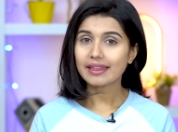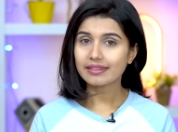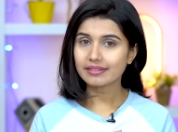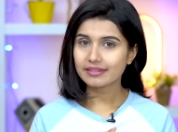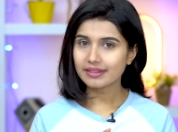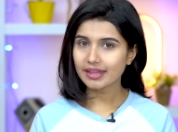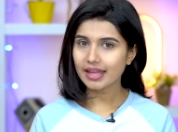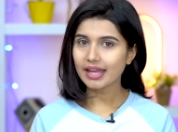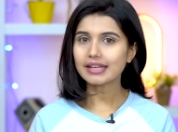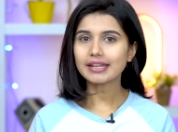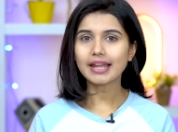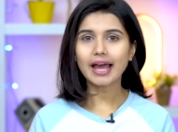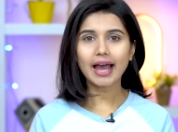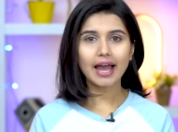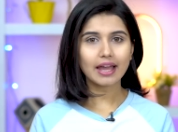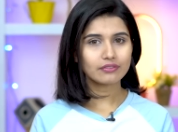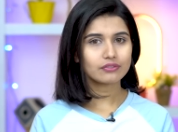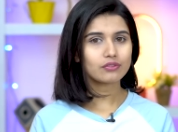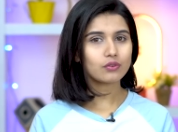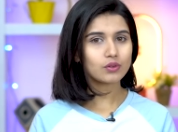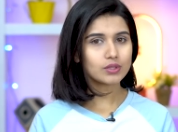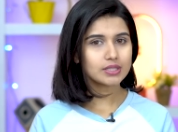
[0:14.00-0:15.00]
and then
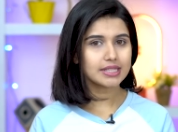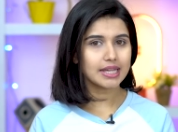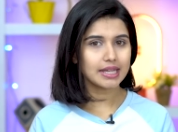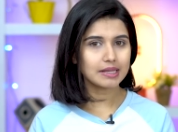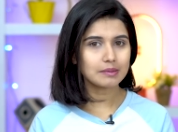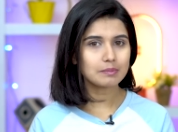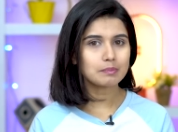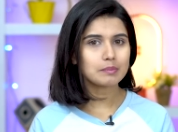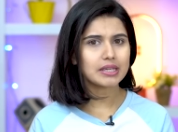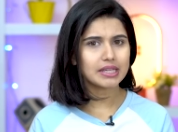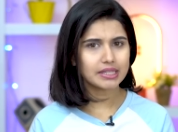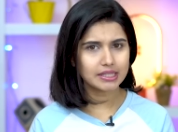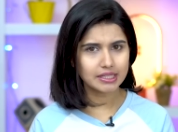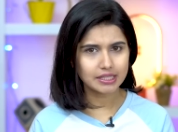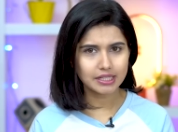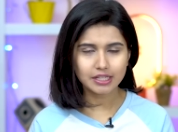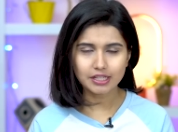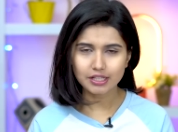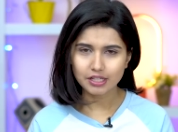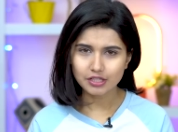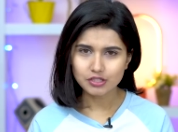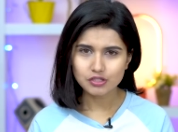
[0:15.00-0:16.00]
iPhone 10 making
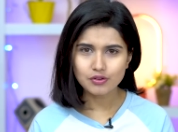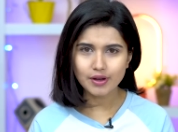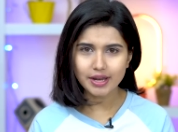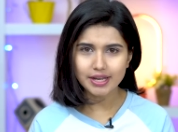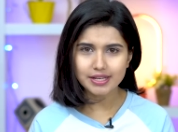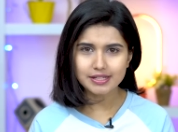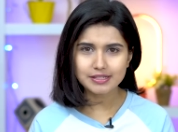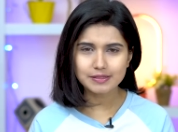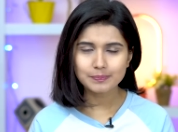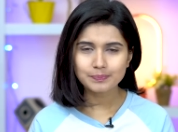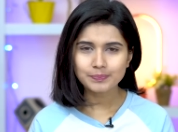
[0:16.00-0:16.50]
it a trend.